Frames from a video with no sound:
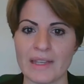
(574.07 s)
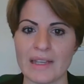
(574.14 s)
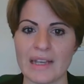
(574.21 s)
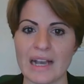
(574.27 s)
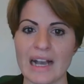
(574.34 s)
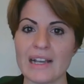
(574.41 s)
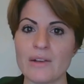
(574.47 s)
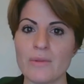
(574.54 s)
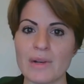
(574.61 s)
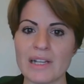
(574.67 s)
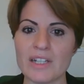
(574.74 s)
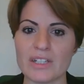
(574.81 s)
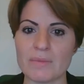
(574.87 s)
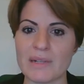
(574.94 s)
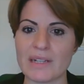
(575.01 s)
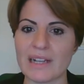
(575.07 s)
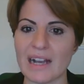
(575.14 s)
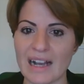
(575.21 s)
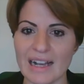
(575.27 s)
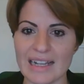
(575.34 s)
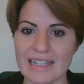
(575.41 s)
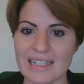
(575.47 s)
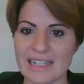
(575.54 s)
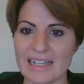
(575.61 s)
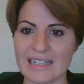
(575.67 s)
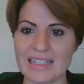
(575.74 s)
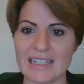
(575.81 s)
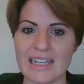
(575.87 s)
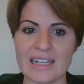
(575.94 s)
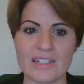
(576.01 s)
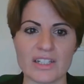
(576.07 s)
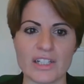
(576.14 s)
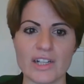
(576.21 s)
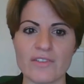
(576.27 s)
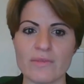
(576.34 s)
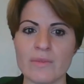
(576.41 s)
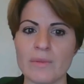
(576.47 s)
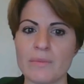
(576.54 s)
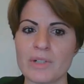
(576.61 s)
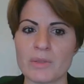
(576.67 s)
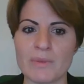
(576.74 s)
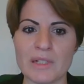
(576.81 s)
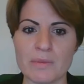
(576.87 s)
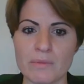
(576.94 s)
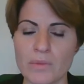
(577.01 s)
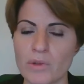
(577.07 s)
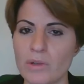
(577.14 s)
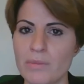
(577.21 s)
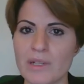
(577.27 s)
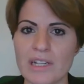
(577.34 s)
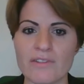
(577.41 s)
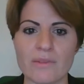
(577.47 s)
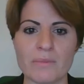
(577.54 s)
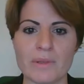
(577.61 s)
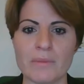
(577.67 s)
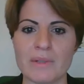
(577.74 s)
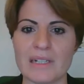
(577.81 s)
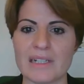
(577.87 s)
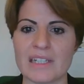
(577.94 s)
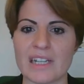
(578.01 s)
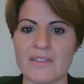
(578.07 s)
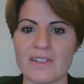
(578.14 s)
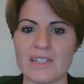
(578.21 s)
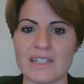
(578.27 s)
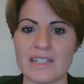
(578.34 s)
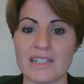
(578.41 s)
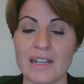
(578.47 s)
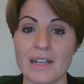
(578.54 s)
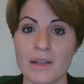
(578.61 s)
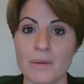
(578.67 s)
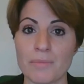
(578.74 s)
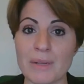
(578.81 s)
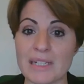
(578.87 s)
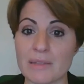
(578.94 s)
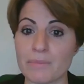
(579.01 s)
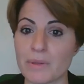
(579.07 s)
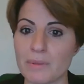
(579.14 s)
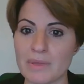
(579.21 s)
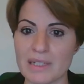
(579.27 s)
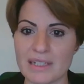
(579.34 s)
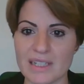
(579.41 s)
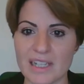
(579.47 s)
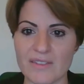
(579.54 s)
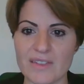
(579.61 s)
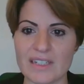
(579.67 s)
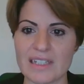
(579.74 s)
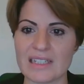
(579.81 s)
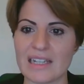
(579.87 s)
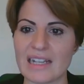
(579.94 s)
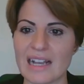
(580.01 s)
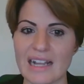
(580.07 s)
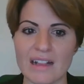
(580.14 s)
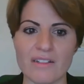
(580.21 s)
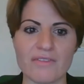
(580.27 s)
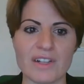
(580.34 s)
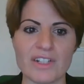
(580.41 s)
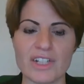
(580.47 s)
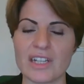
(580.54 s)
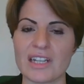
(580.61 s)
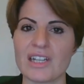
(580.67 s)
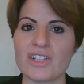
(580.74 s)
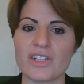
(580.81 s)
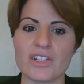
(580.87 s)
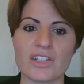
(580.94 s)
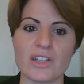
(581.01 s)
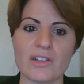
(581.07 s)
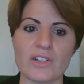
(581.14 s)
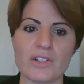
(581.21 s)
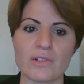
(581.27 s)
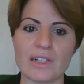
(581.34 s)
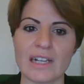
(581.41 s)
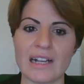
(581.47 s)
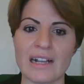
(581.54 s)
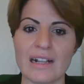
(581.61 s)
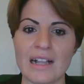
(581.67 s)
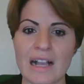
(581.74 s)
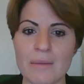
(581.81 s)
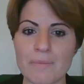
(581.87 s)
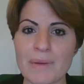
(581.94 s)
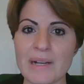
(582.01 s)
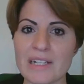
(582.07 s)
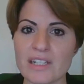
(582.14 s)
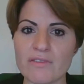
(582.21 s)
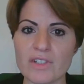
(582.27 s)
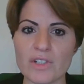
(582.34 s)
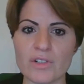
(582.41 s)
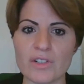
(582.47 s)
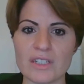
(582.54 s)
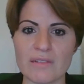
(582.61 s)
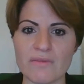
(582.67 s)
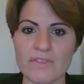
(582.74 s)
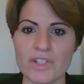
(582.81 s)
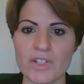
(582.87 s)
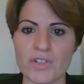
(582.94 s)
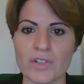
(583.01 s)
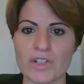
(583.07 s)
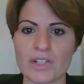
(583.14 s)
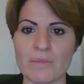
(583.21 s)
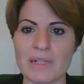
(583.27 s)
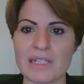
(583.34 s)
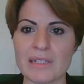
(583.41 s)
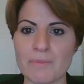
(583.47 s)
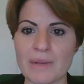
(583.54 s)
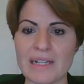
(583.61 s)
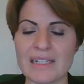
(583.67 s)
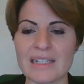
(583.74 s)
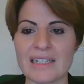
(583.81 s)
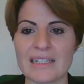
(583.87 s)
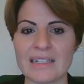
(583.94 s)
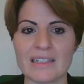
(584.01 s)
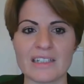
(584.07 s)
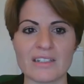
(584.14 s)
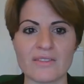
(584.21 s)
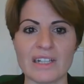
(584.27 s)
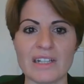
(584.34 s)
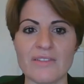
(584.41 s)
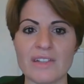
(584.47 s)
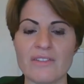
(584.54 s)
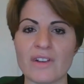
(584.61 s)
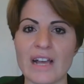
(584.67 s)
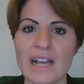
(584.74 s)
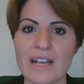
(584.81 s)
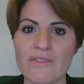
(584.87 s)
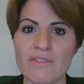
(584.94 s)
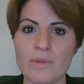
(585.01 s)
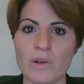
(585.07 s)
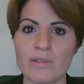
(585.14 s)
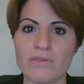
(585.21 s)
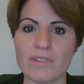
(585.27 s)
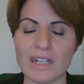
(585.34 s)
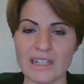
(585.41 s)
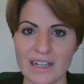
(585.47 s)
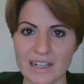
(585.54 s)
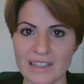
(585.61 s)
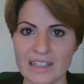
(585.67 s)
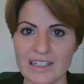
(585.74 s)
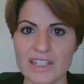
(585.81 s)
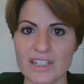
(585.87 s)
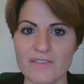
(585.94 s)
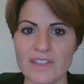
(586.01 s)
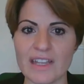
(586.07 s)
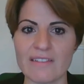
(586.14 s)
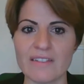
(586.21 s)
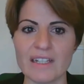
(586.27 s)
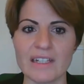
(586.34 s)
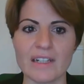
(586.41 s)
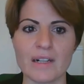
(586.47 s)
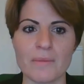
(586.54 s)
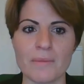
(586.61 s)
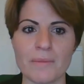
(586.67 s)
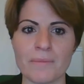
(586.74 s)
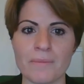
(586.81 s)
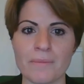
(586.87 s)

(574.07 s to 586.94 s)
Higher wages mean a higher tax take to government, which means more money for public services. Better public services like health, education, social care, and better resource infrastructure means a better standard of living for everyone, regardless of their income.